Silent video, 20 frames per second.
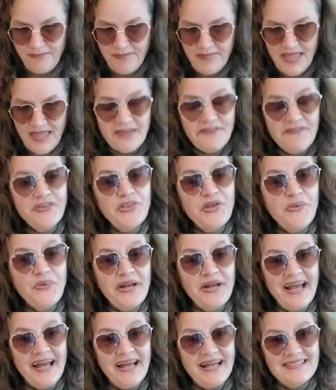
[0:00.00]
even though it
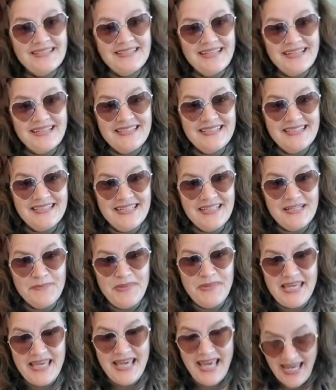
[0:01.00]
has an acidic
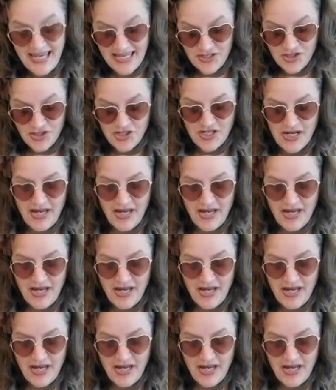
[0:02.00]
pH,